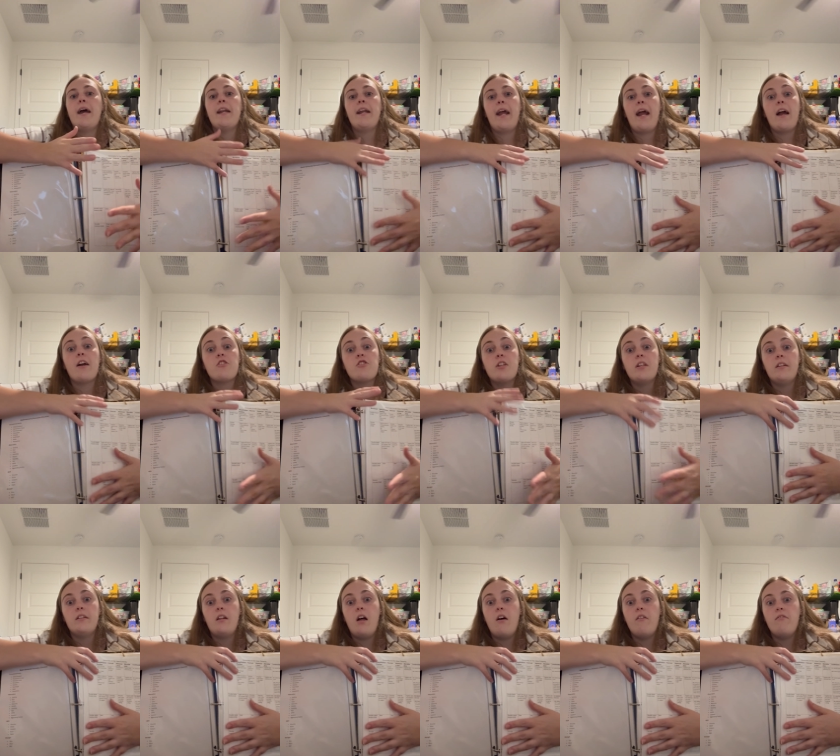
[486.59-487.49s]
And I actually
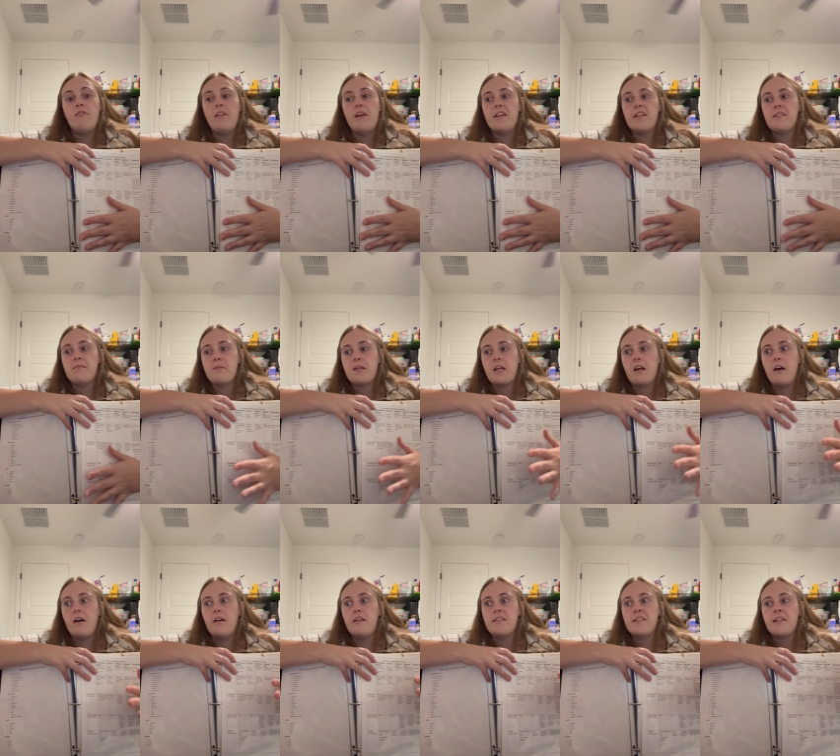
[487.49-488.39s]
love this
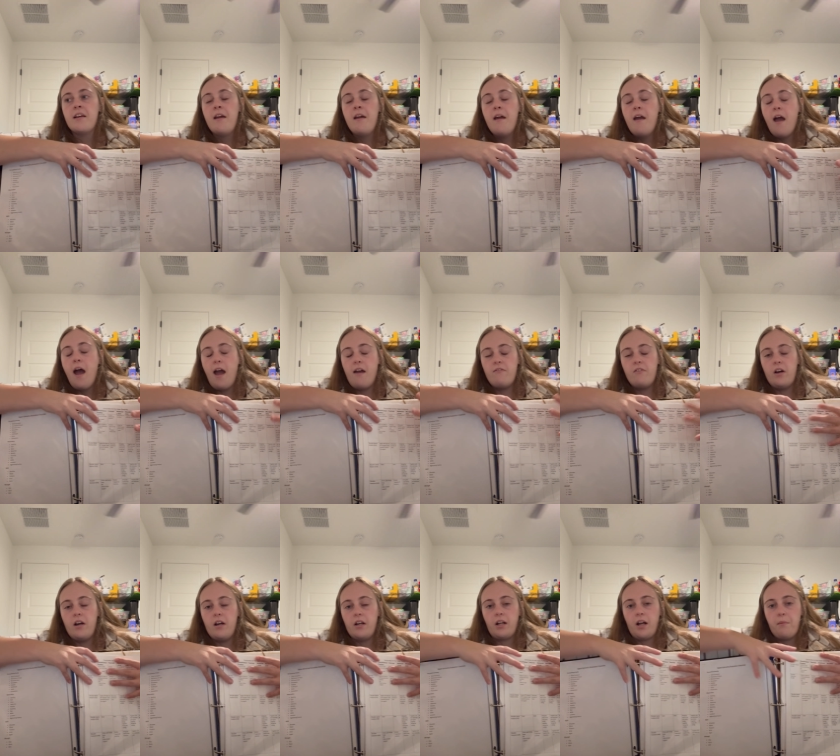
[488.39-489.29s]
because I have
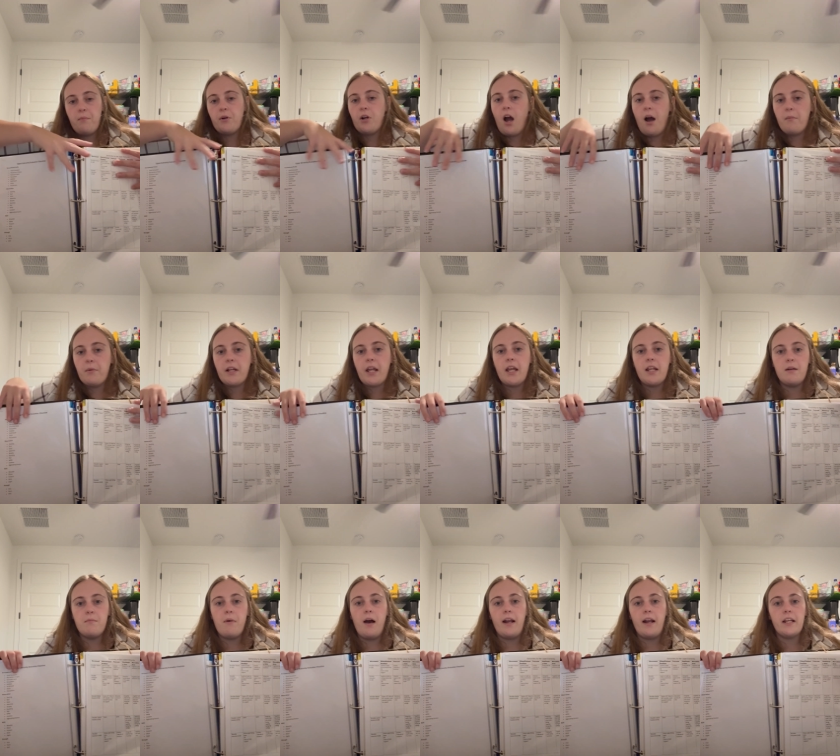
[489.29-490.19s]
a couple
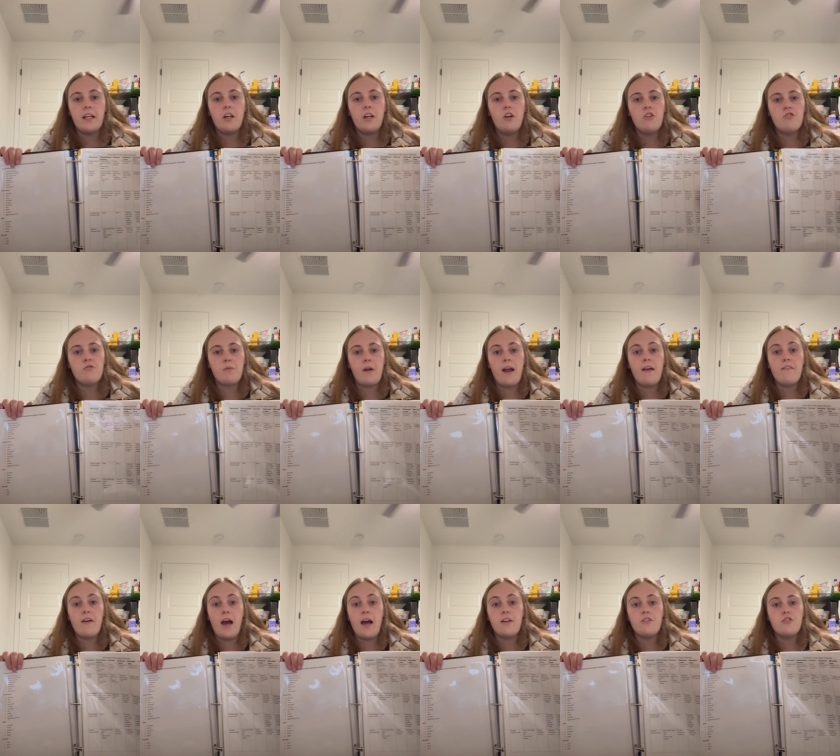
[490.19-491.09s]
complicated body kiddos where
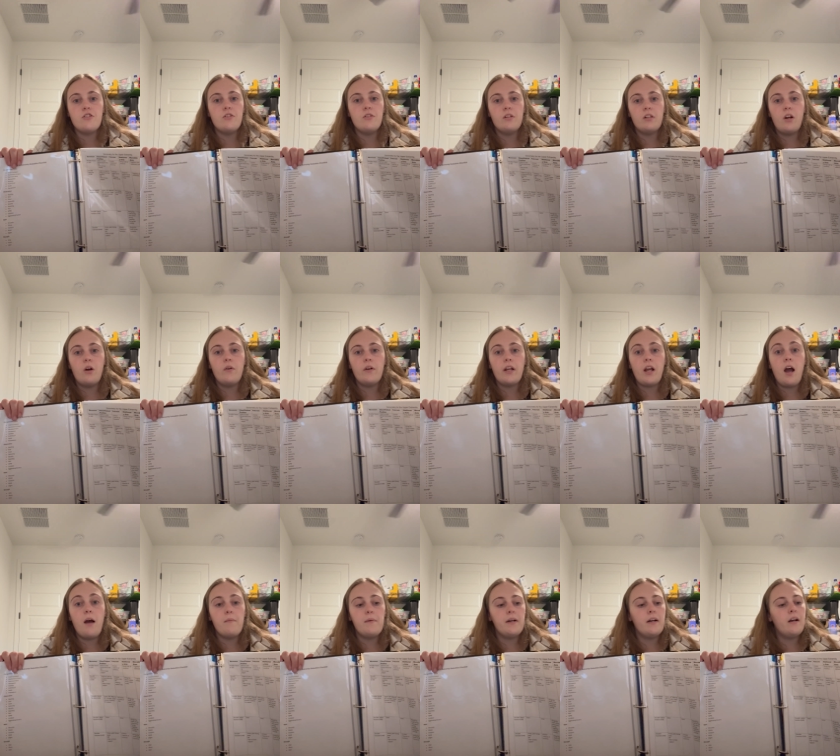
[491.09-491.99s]
I've had to do the
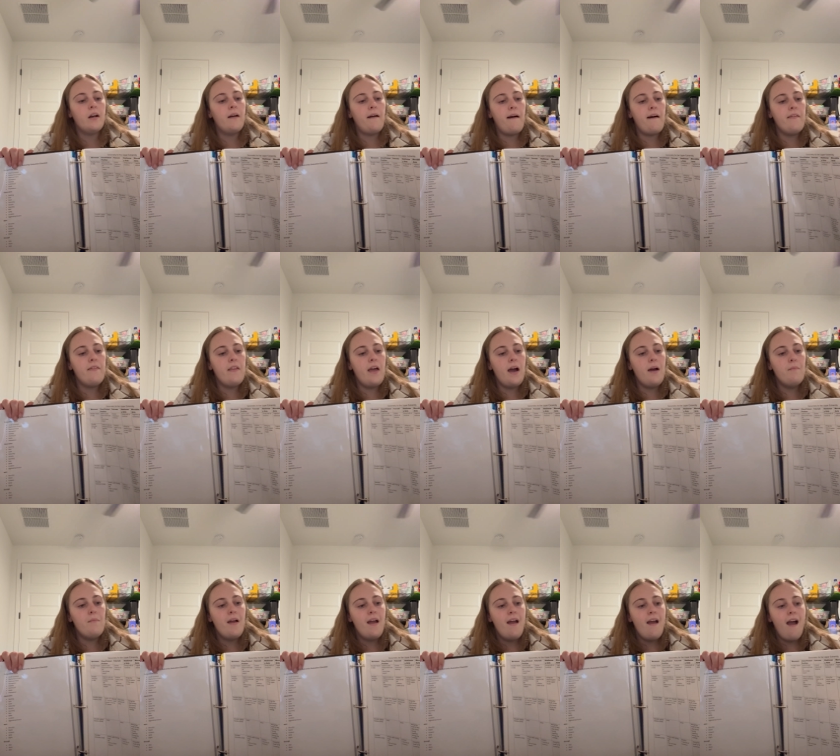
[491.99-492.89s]
goniometer on
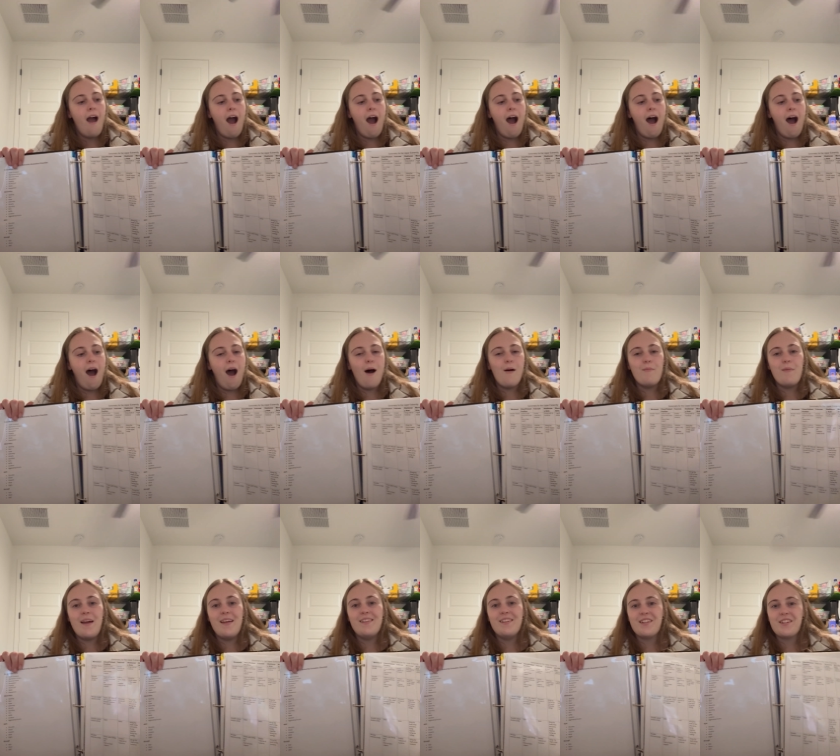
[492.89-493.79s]
them.
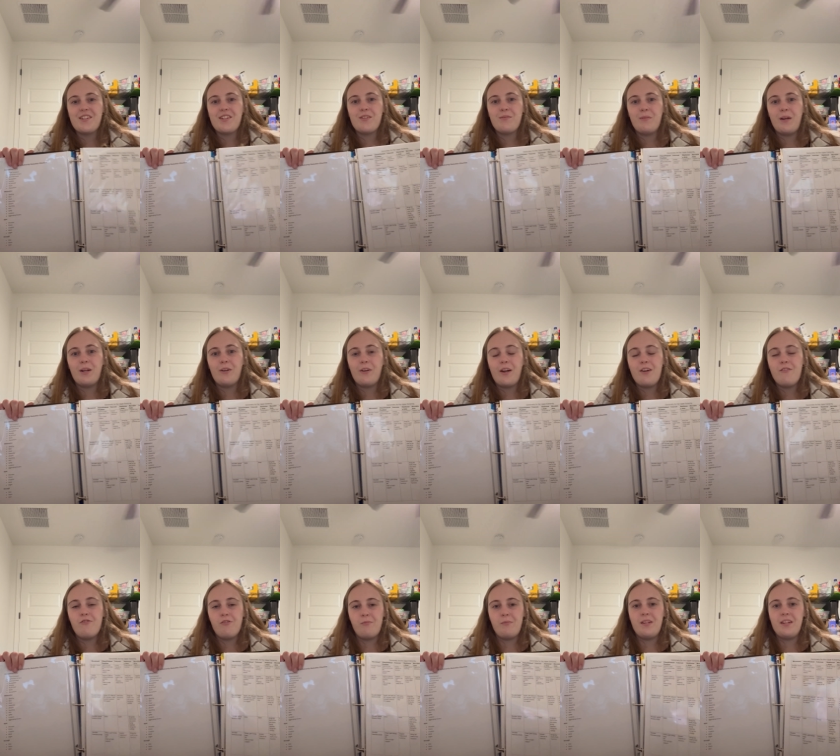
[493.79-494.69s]
And this has been
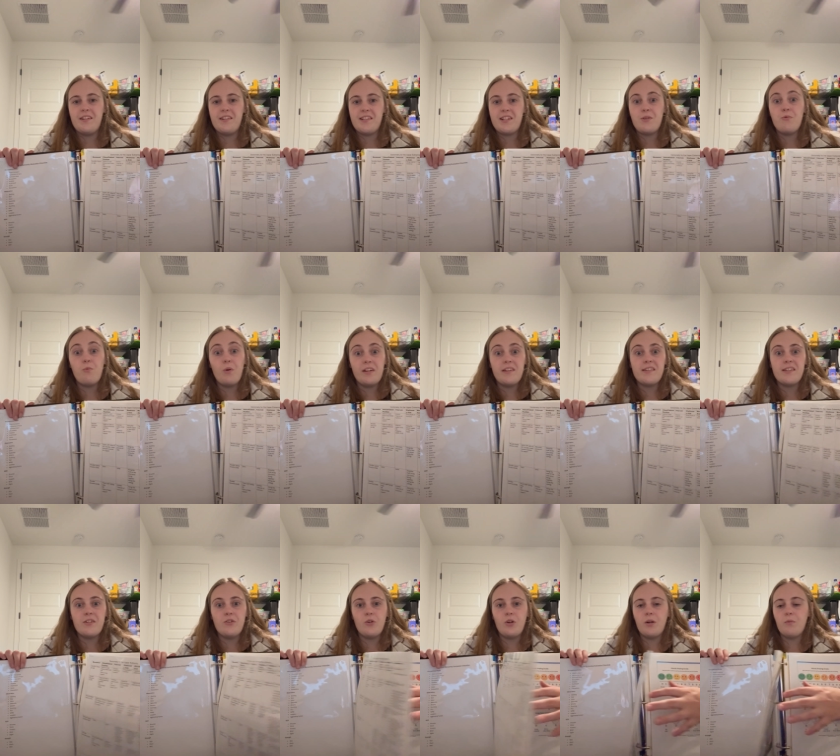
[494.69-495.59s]
great for me to see what's
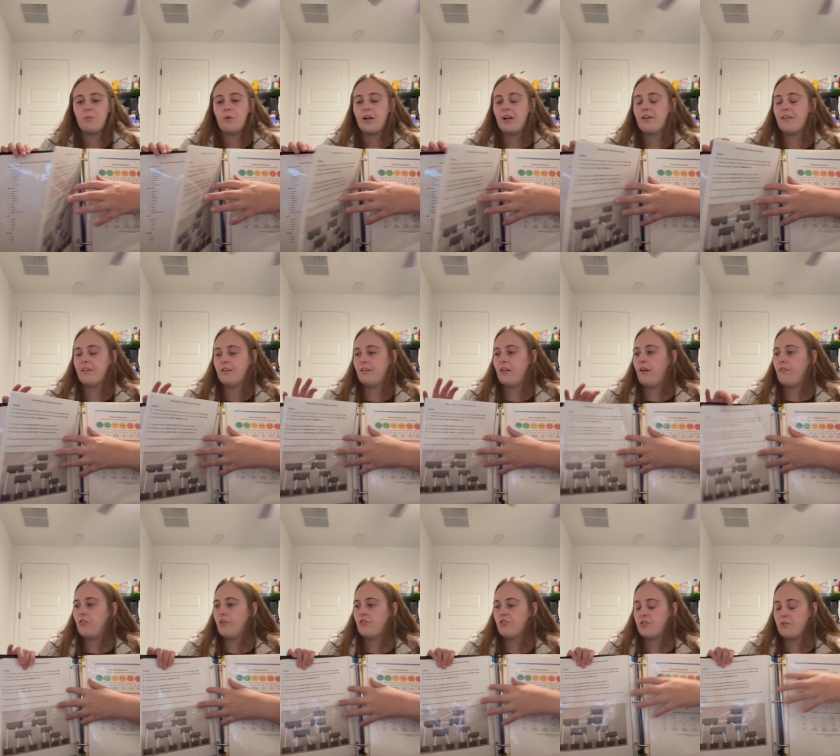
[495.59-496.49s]
the norm, where their
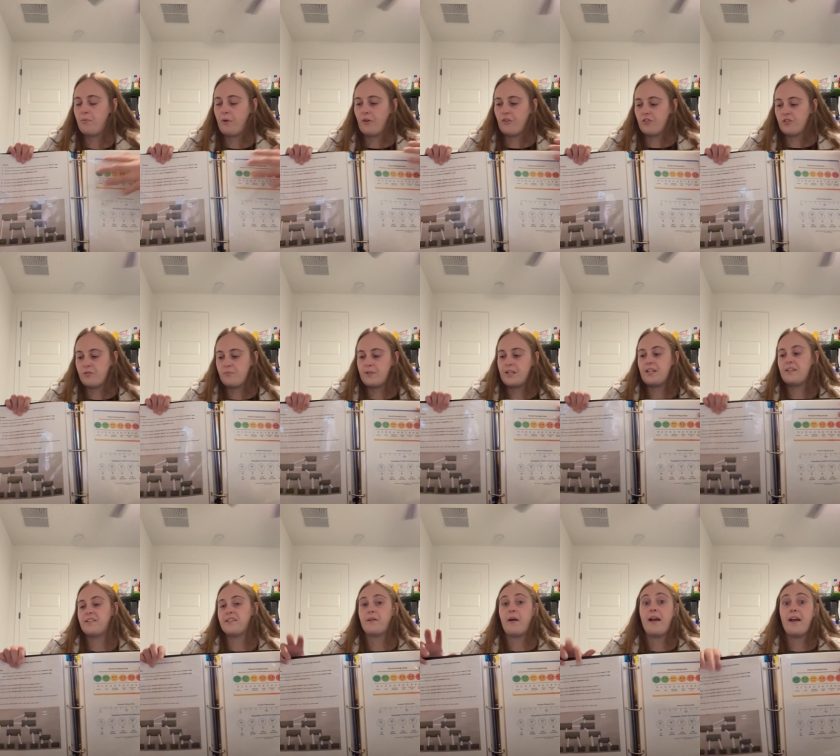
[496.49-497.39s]
level is supposed to be.
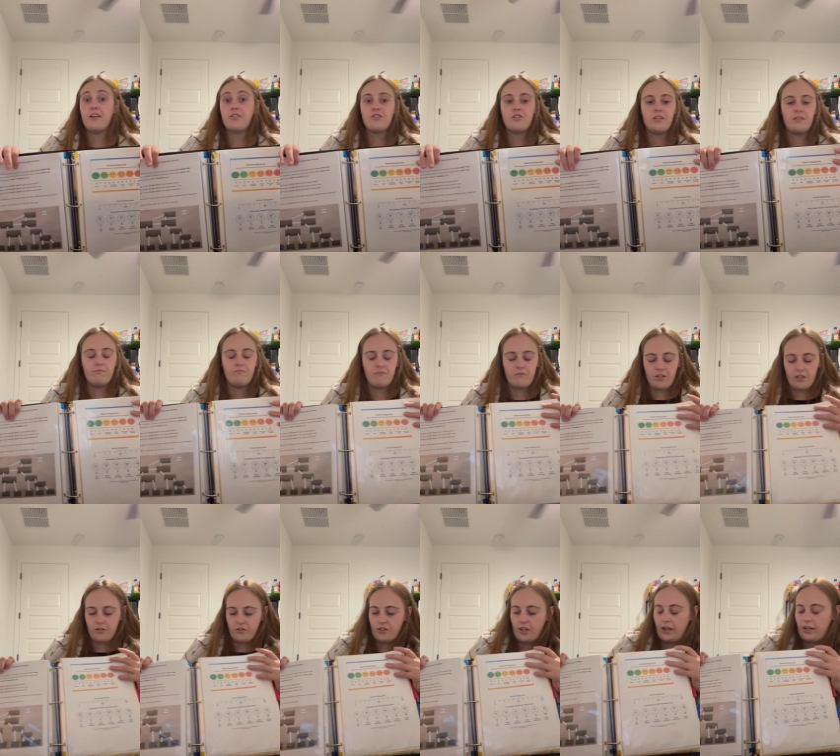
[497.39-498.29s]
So I actually
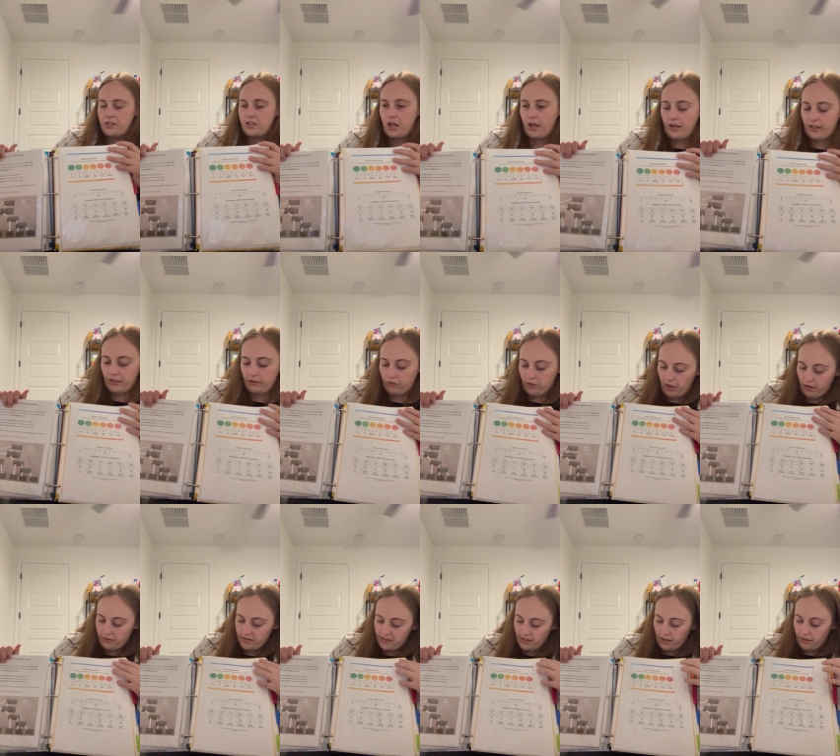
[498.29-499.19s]
use that a ton even
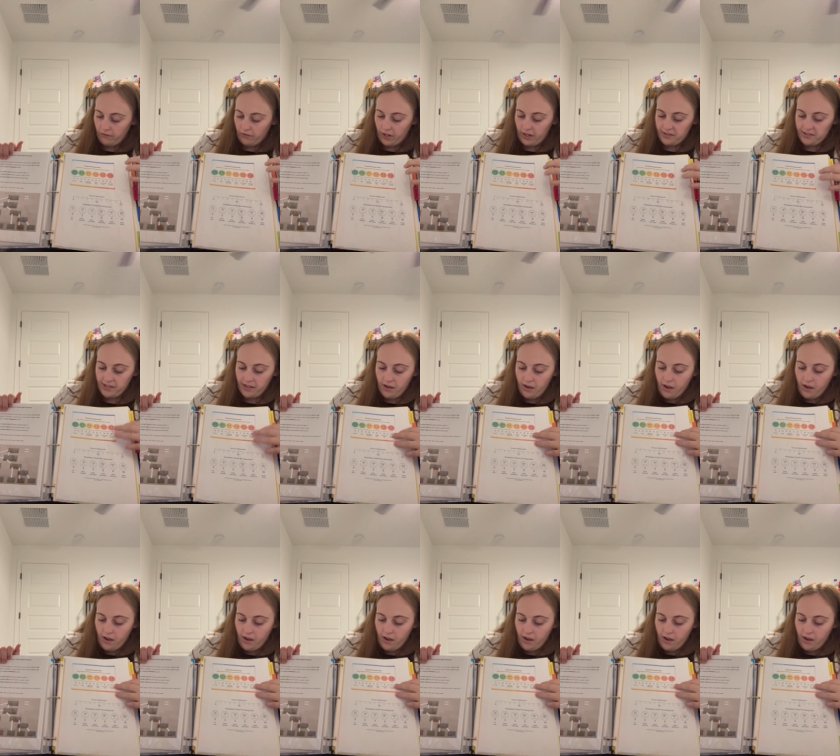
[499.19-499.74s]
outside of this.